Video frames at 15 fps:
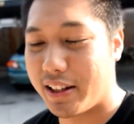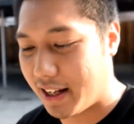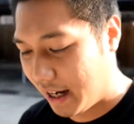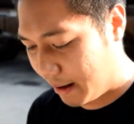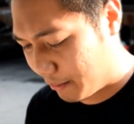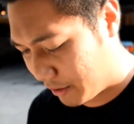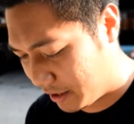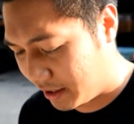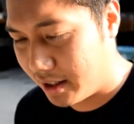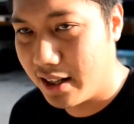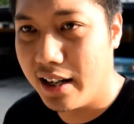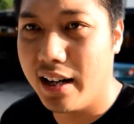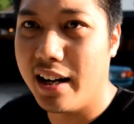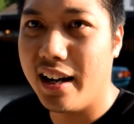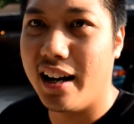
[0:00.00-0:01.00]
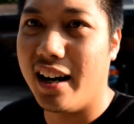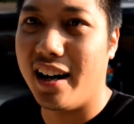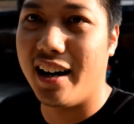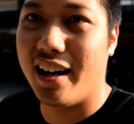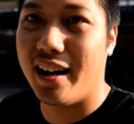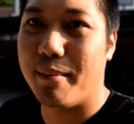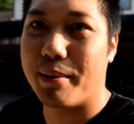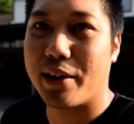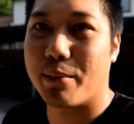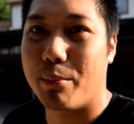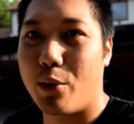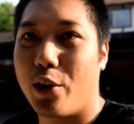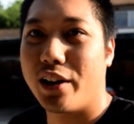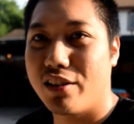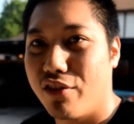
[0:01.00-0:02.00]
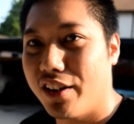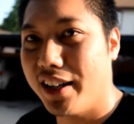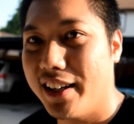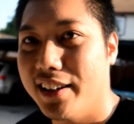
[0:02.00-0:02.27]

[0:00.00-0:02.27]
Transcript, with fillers: the camera. Uh, but your boy is feeling a